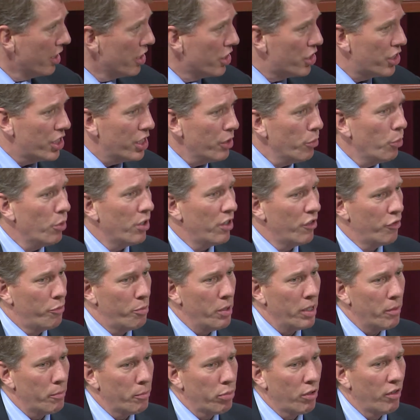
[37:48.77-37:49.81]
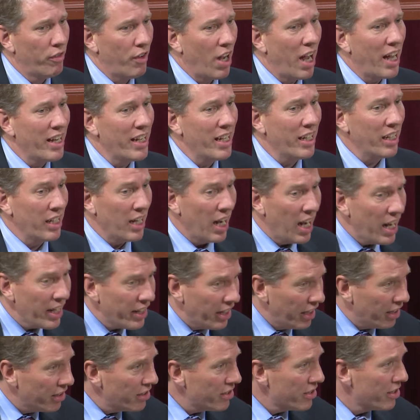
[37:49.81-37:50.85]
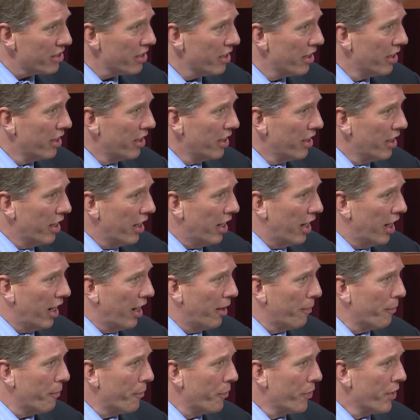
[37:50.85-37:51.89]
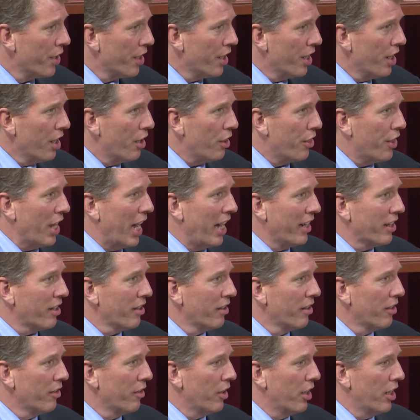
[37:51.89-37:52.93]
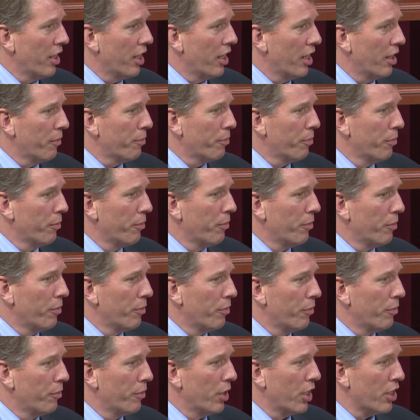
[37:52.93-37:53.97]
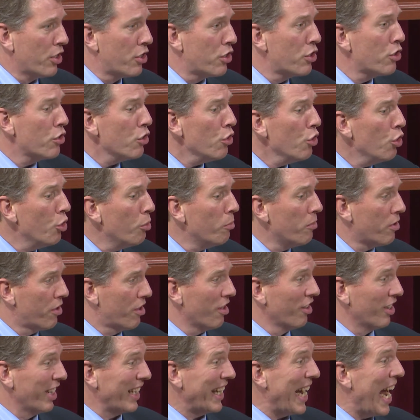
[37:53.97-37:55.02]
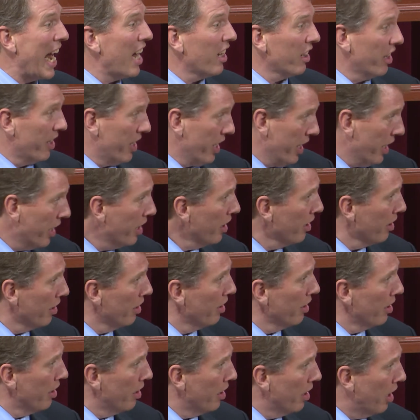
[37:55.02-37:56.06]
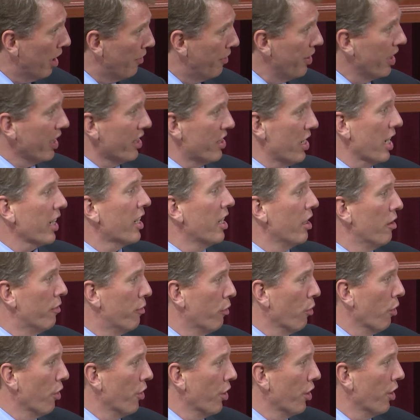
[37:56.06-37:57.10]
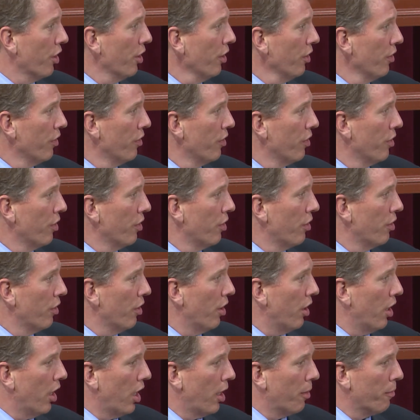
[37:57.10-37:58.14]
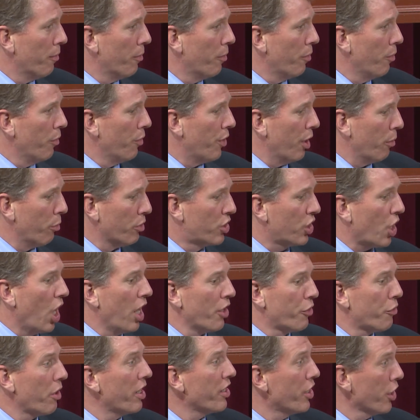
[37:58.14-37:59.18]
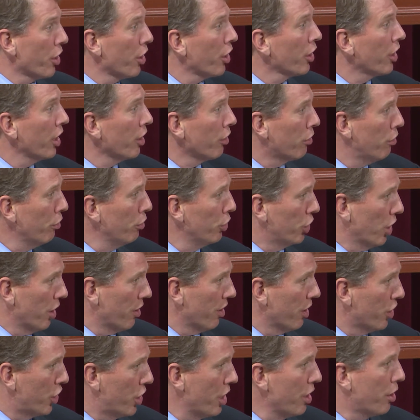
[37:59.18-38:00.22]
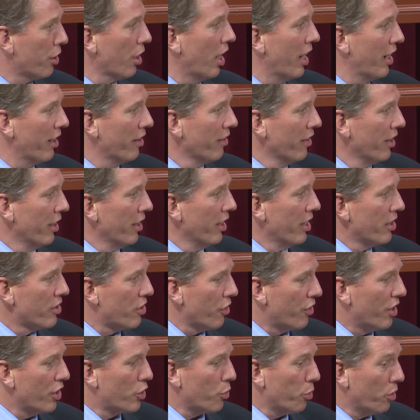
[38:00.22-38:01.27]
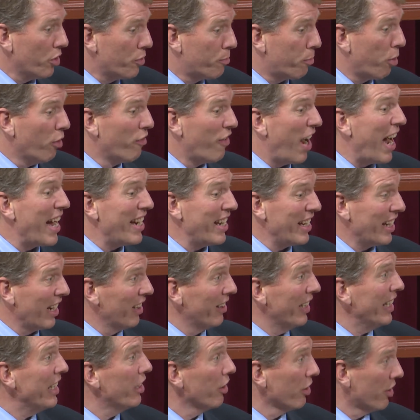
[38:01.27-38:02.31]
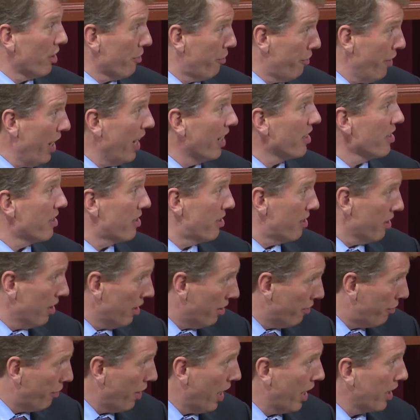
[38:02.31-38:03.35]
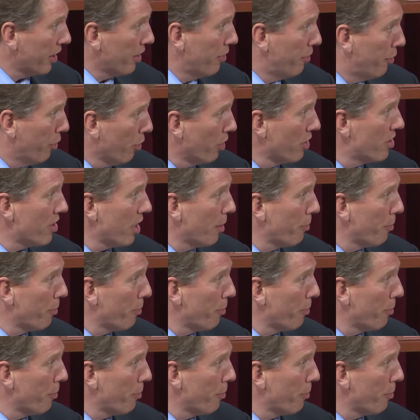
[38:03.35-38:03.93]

She would have been providing guidance um, that uh, assumed the legality of an executive order um, that was contrary to her conclusion. She thought, so this was providing a legal defense, in effect, for